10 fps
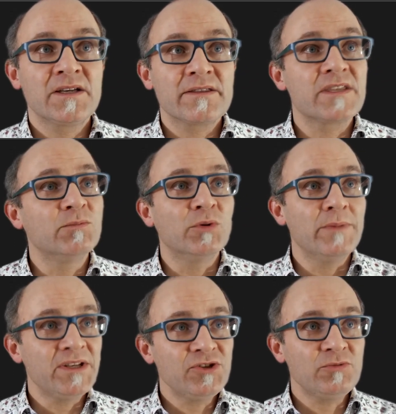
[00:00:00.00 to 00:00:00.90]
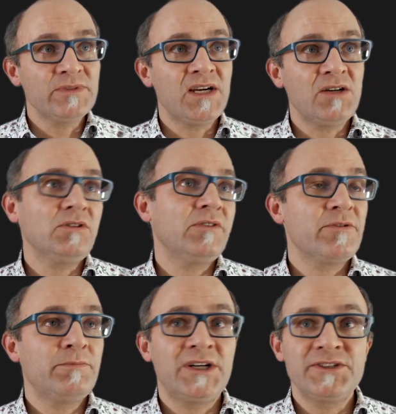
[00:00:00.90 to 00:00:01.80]
The momentum now of
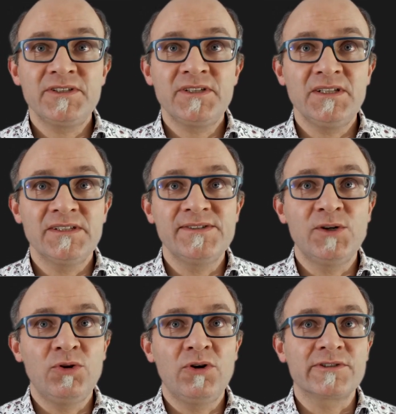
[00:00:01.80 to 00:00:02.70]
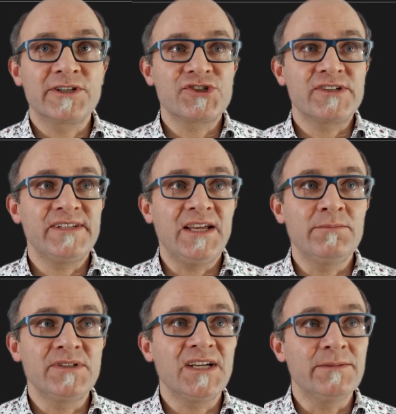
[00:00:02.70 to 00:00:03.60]
the particle is no longer just
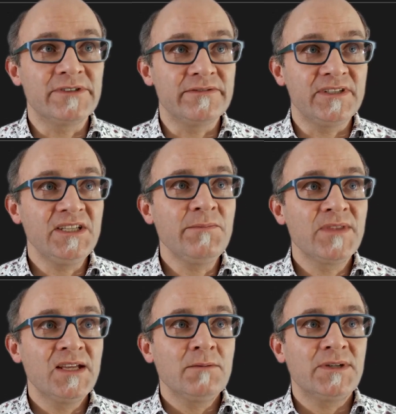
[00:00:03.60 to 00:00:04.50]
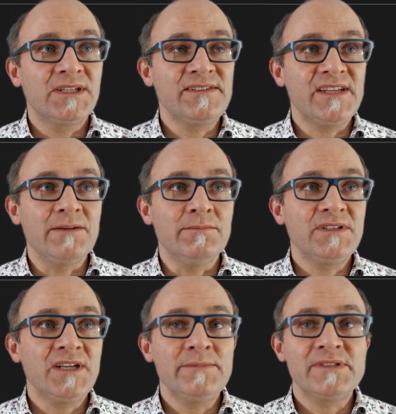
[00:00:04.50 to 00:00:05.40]
m times v, but it's m
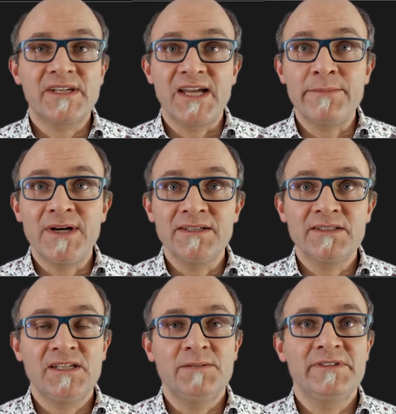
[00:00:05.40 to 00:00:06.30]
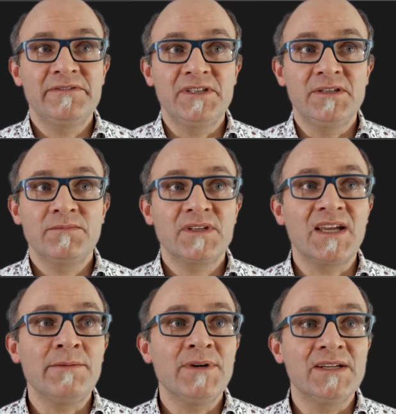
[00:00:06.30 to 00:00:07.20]
times gamma times v.
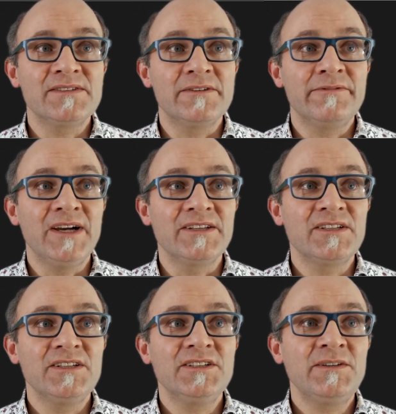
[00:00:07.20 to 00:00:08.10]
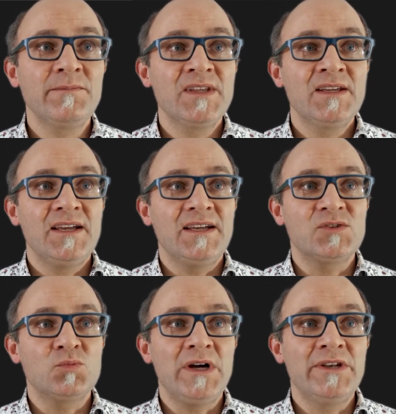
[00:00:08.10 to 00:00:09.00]
Gamma is defined here
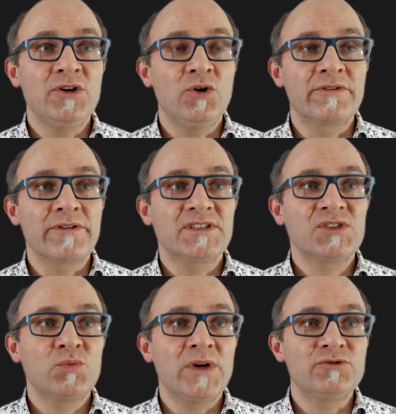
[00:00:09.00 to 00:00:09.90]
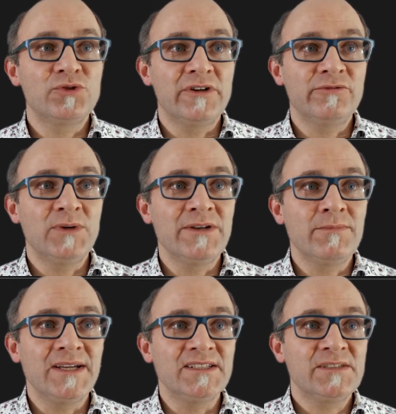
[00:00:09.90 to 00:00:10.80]
as 1 over the square root of 1
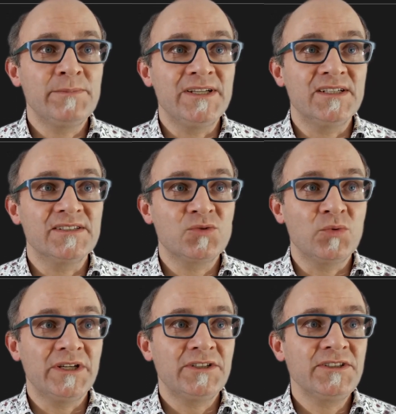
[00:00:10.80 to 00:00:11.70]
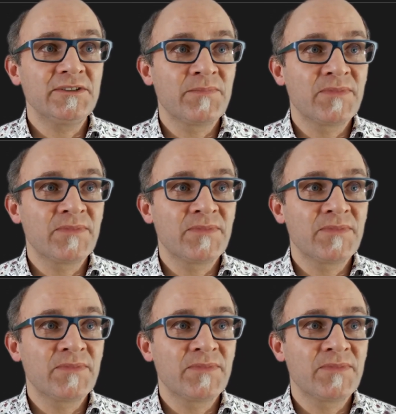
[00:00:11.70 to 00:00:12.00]
minus beta squared.